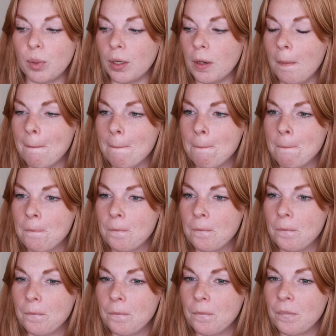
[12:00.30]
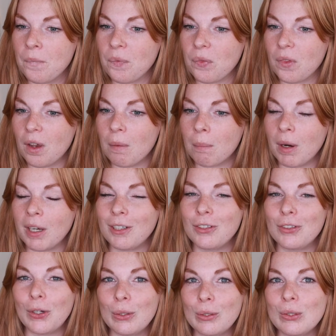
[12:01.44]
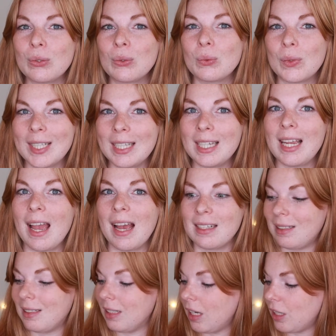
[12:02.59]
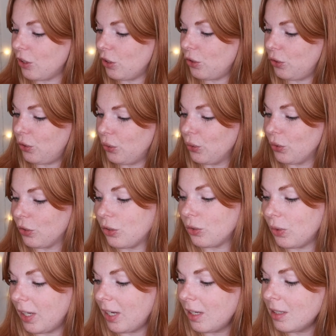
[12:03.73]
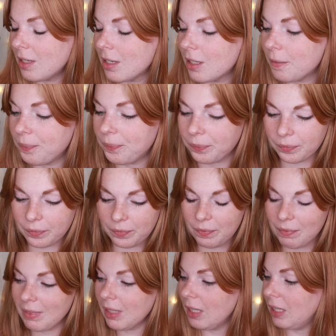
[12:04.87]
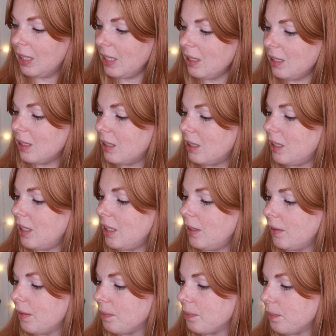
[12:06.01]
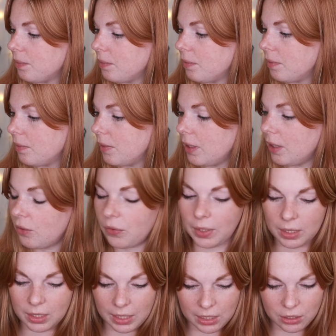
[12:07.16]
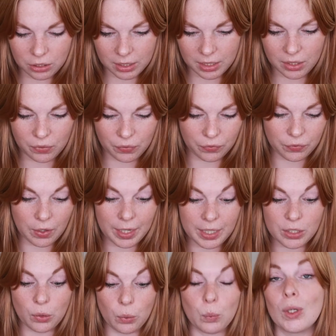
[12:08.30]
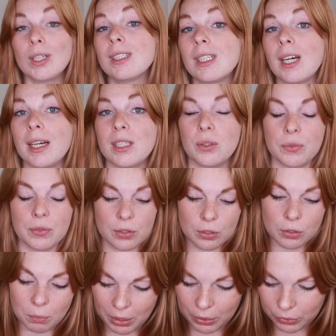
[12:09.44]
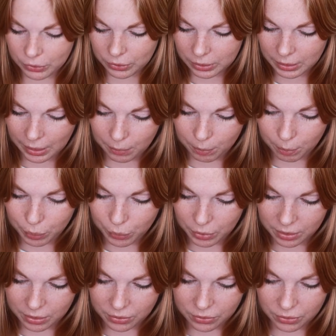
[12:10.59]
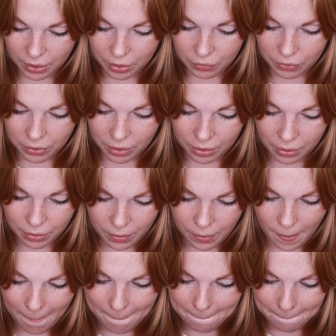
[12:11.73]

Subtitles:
but my nose really has to get used to it. Let's see if I can actually find what kind of smells they put inside of here.